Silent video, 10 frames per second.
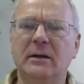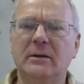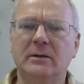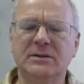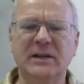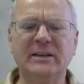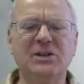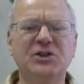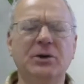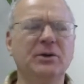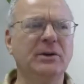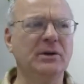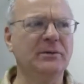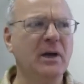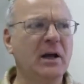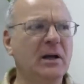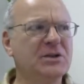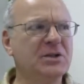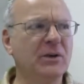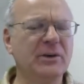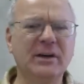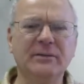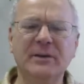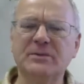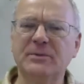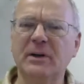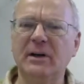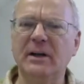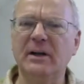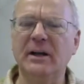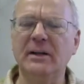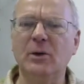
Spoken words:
Well, it's like the children of Israel in the